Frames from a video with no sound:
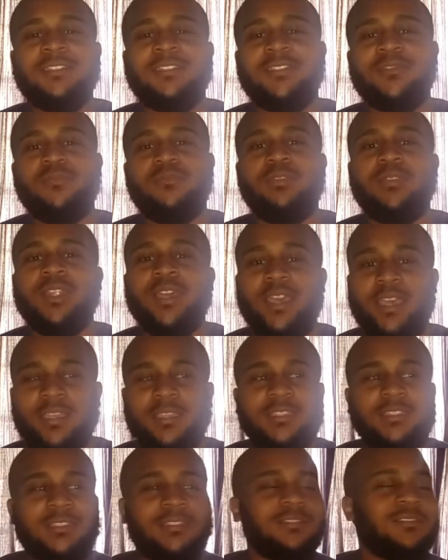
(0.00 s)
to
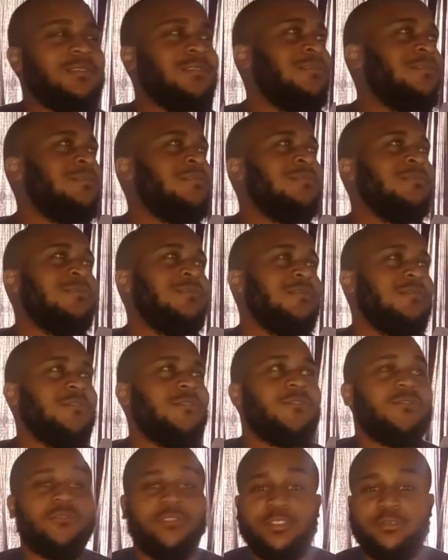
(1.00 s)
Blacks
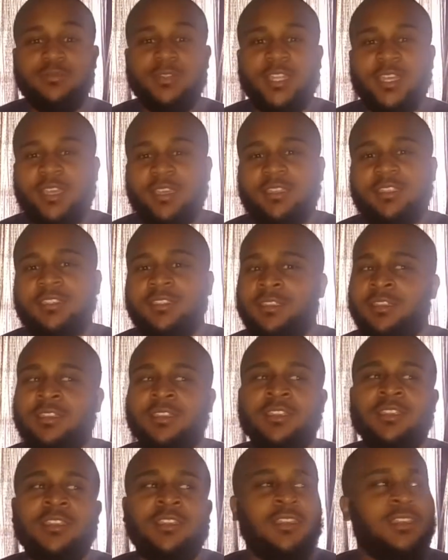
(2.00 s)
Free Black.
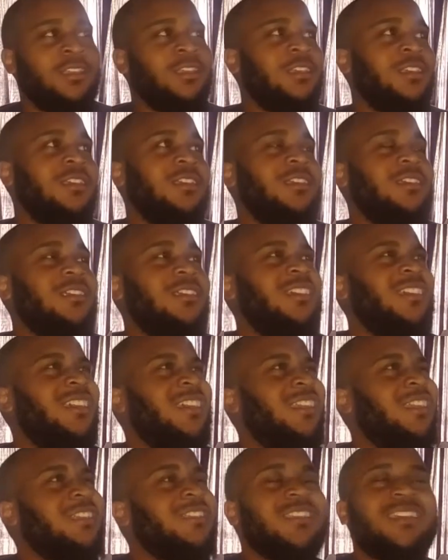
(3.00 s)

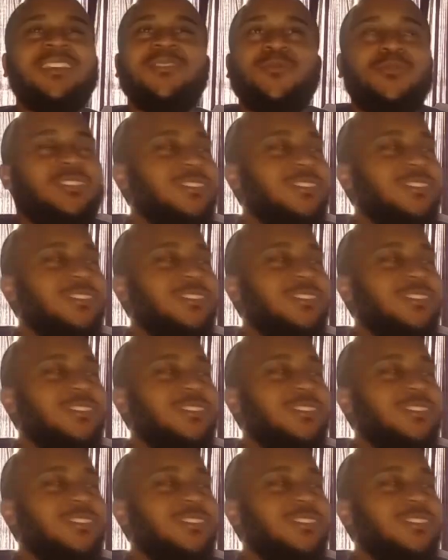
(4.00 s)
And I think,